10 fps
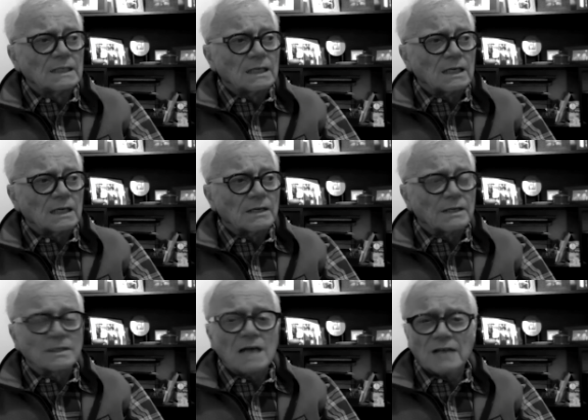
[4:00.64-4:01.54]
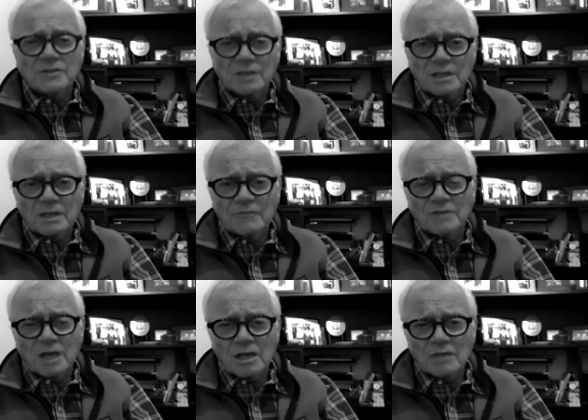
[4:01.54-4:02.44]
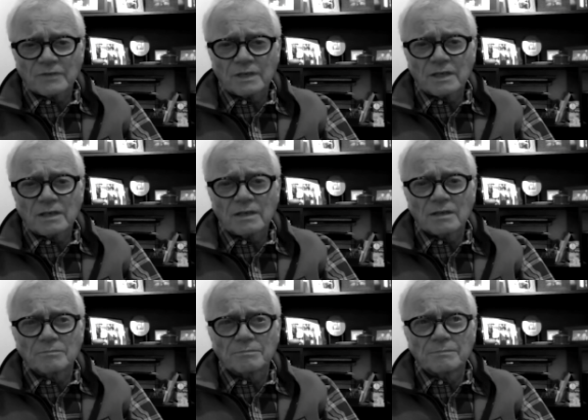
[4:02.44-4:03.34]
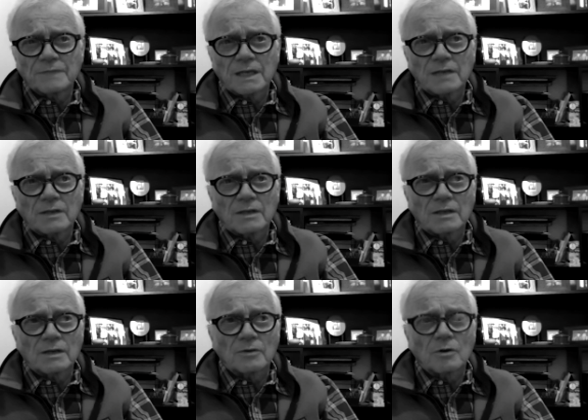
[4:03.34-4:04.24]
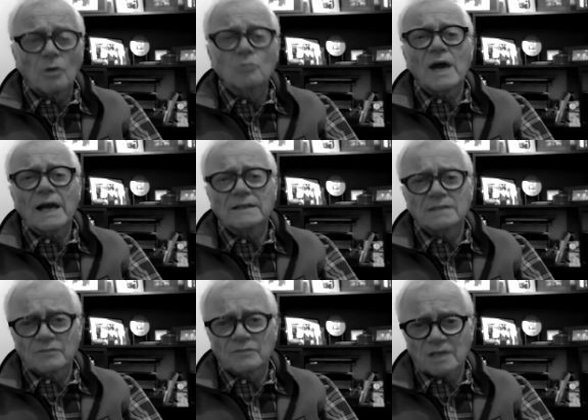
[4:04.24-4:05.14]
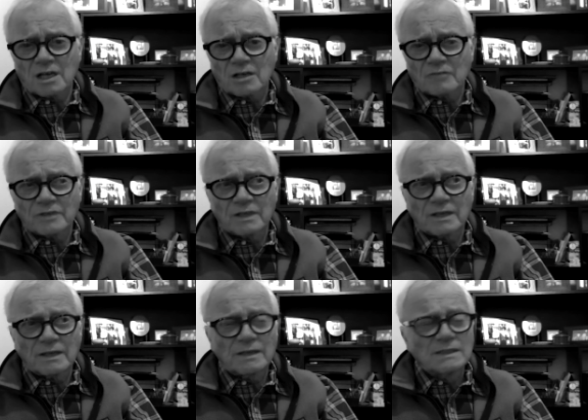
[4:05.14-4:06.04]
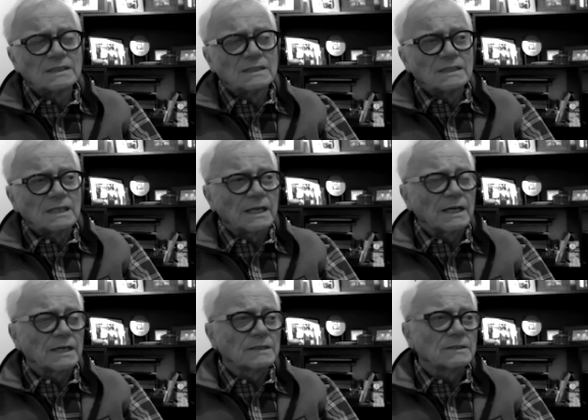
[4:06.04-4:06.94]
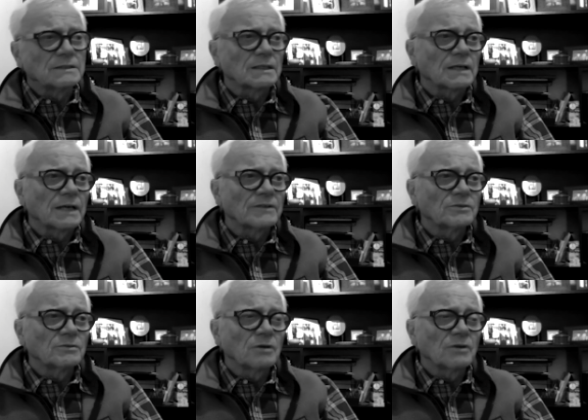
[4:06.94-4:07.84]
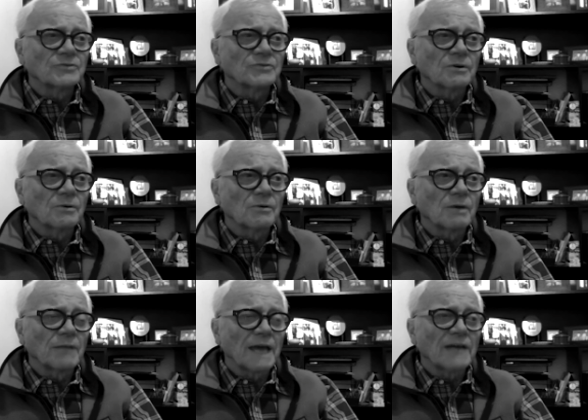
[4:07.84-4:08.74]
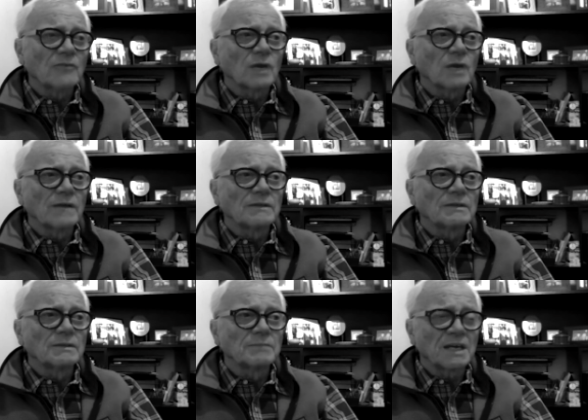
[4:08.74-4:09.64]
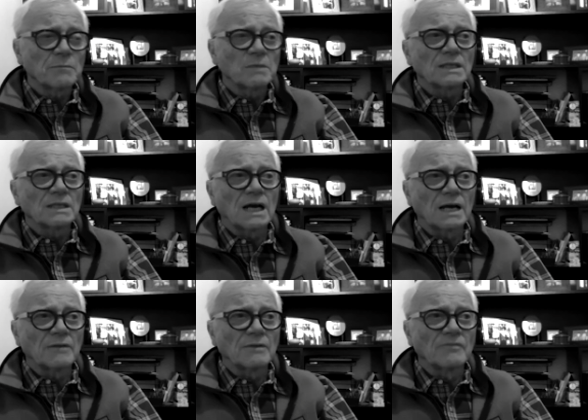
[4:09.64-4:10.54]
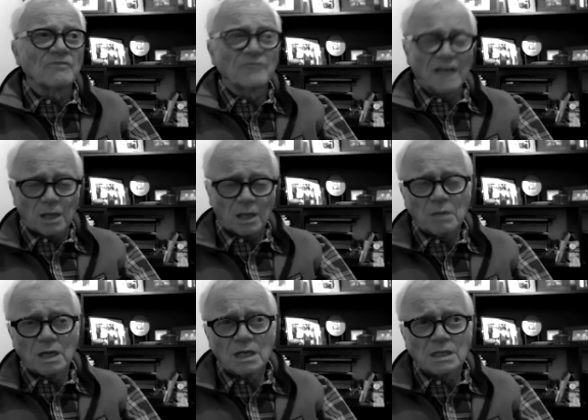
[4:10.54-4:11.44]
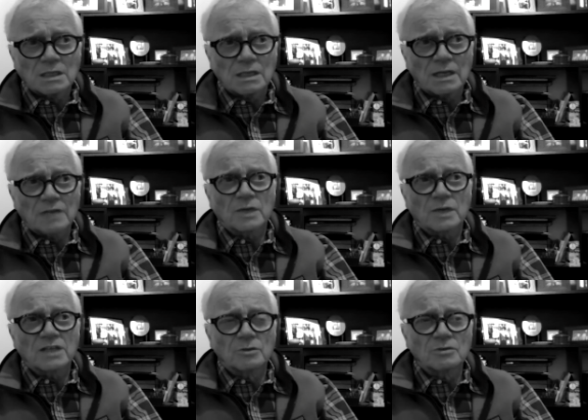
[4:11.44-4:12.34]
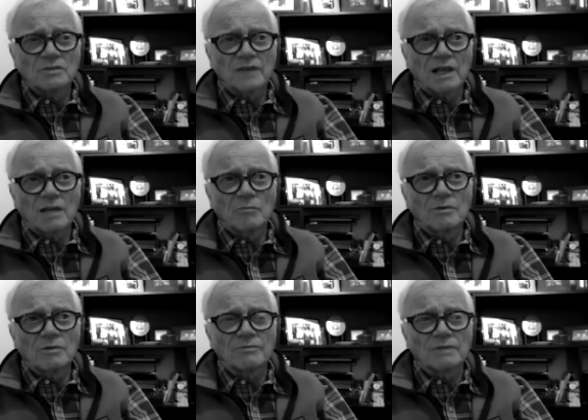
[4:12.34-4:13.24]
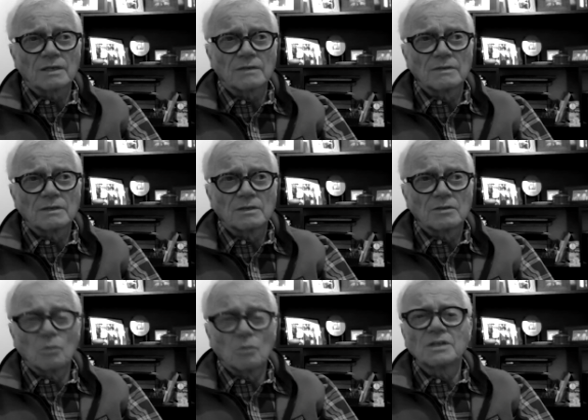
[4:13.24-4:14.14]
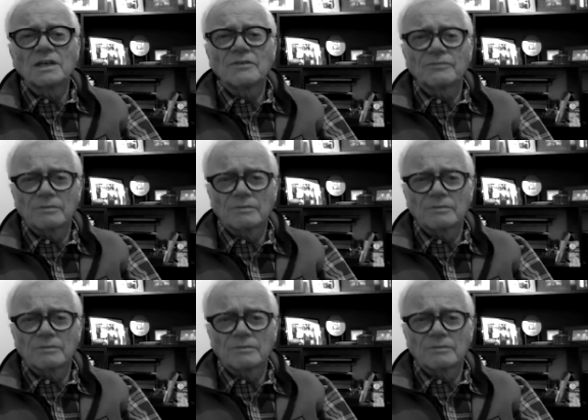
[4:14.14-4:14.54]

uh, encaustic on photography and, and cold wax on photography. And I do also black and white pigment on vellum, kind of translucent vellum with gold leaf,